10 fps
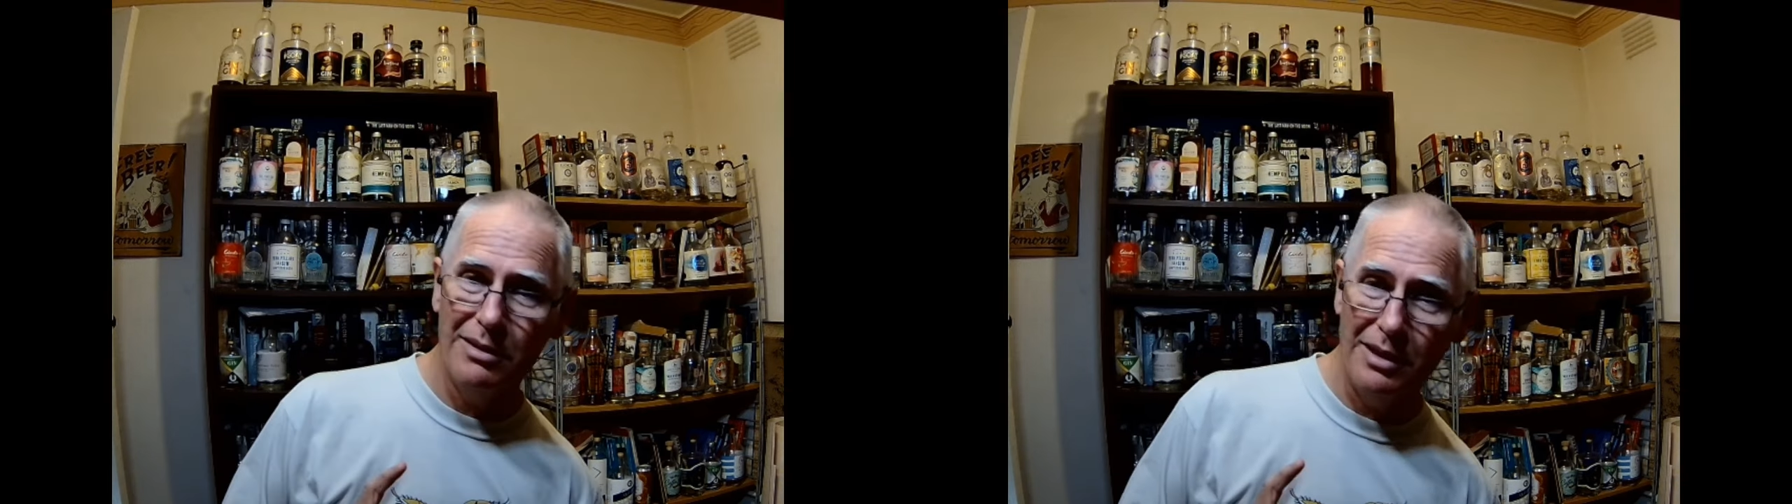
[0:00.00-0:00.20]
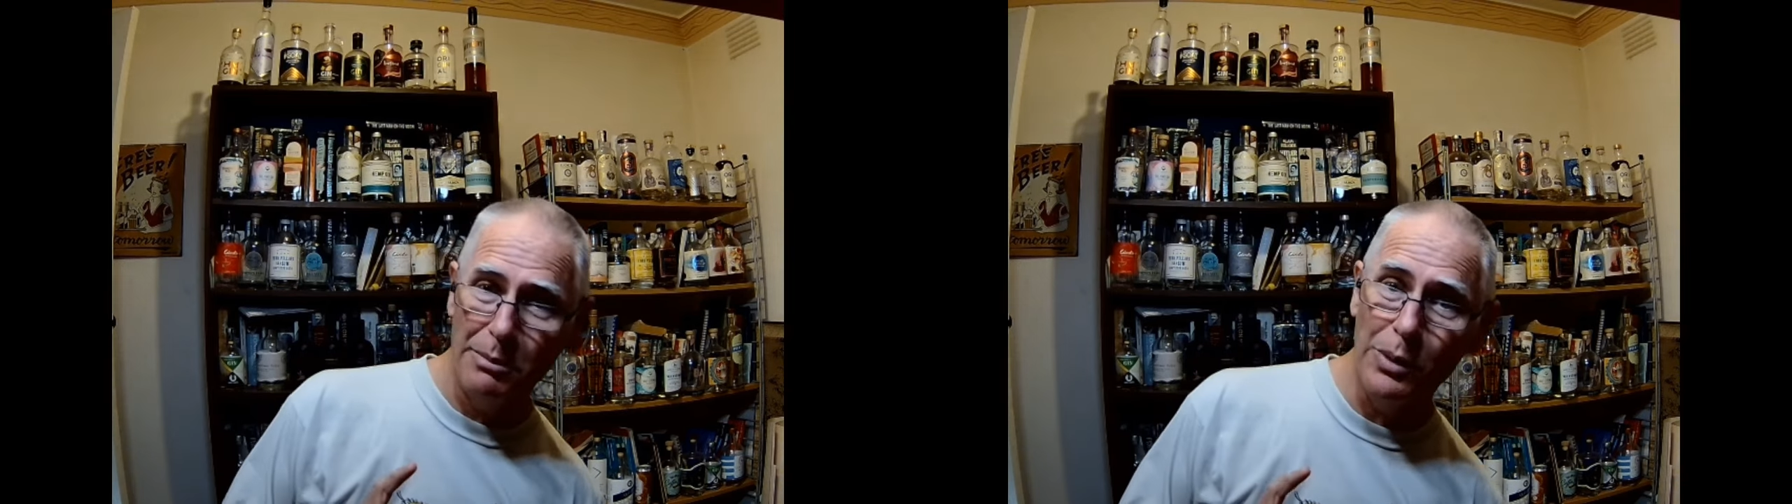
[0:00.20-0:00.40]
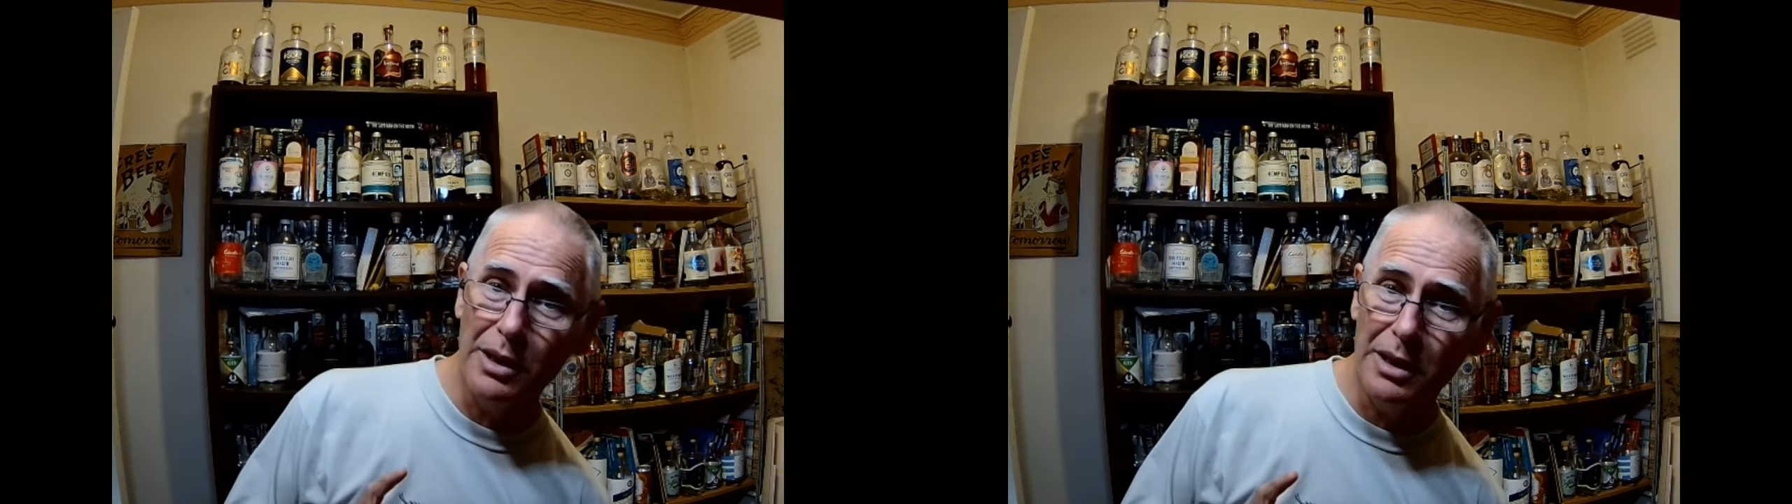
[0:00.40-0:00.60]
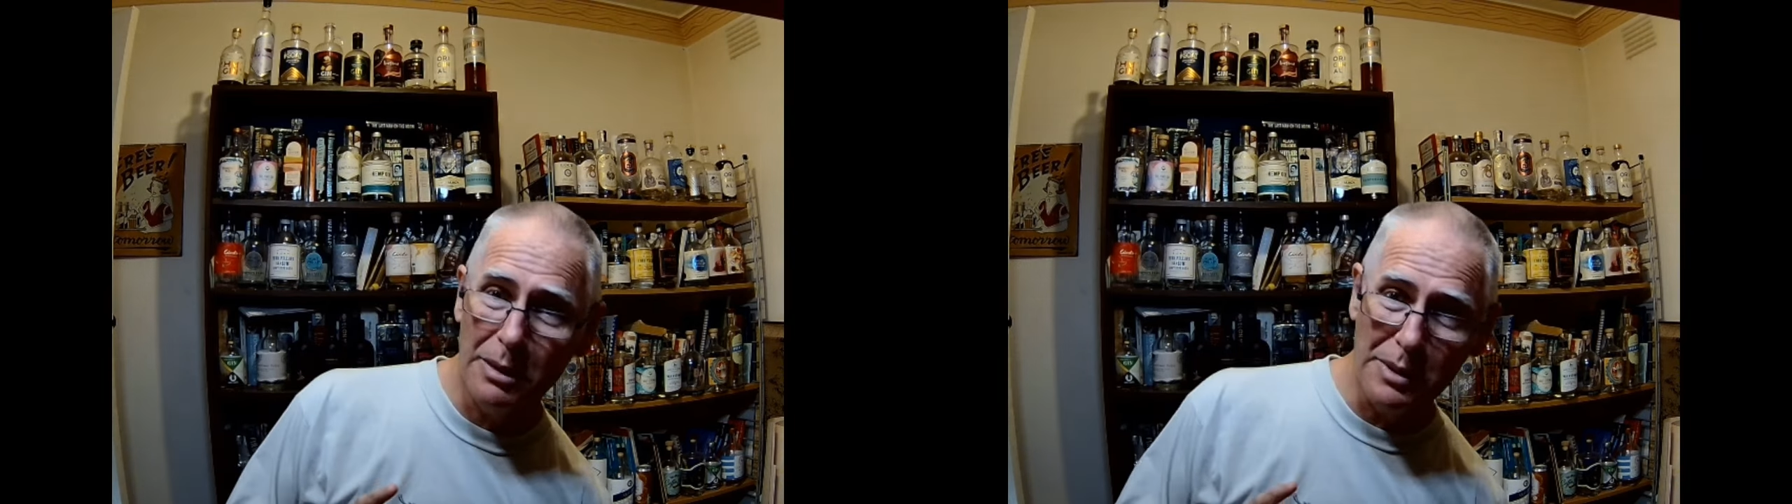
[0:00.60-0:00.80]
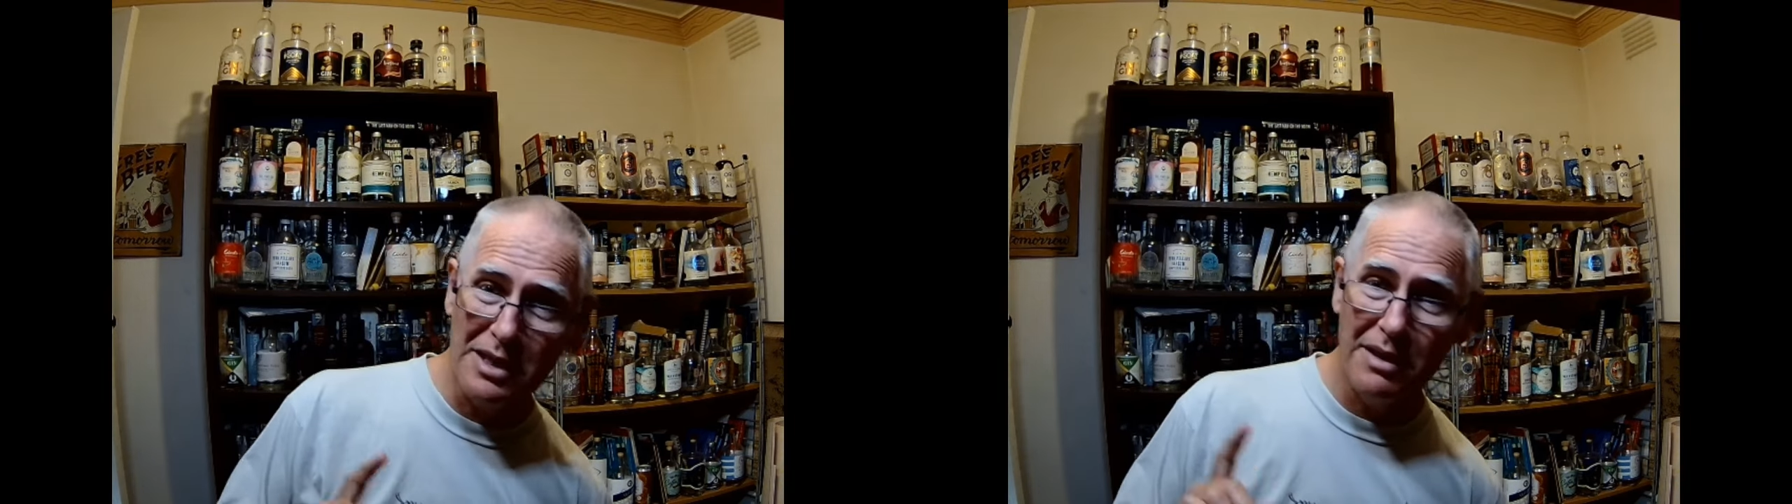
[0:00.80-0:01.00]
number one,
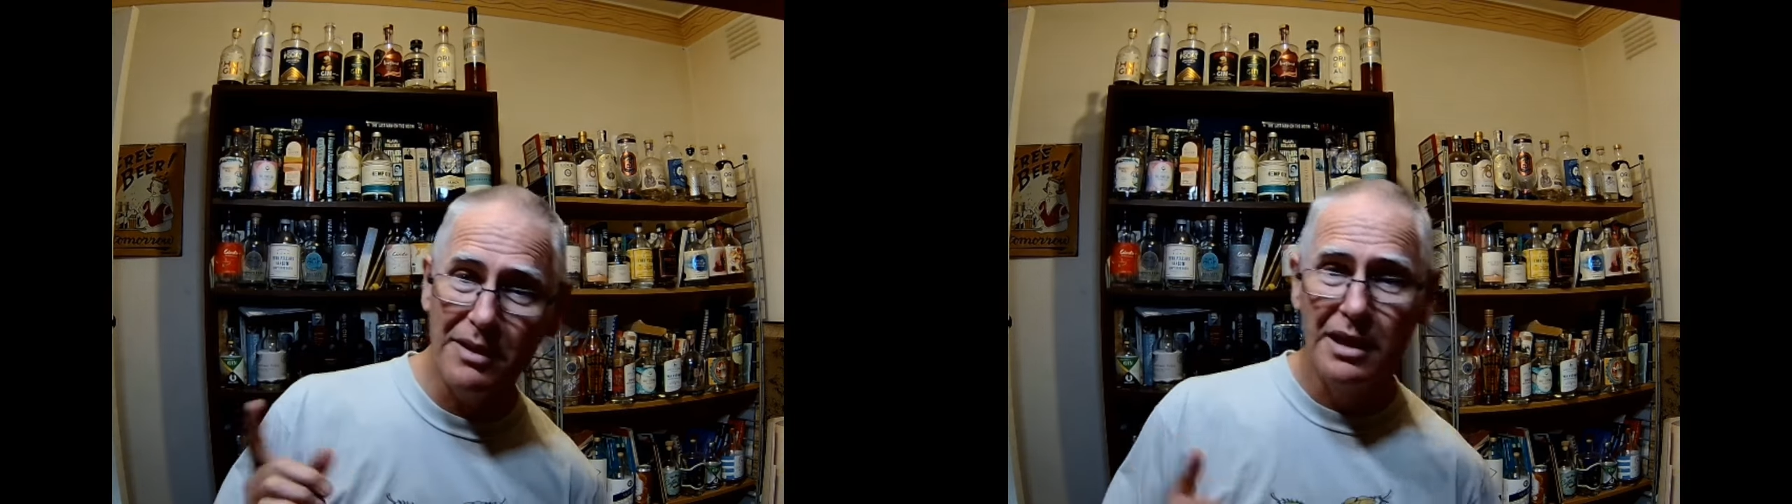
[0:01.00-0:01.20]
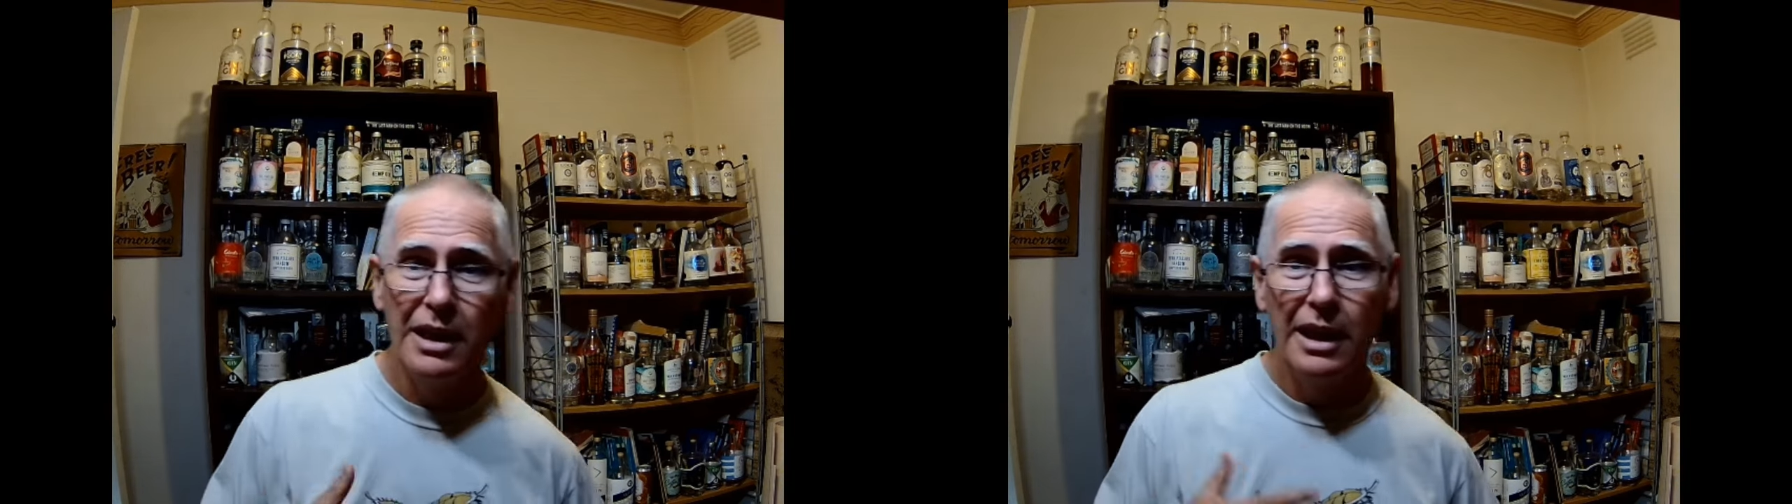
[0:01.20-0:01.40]
number seven,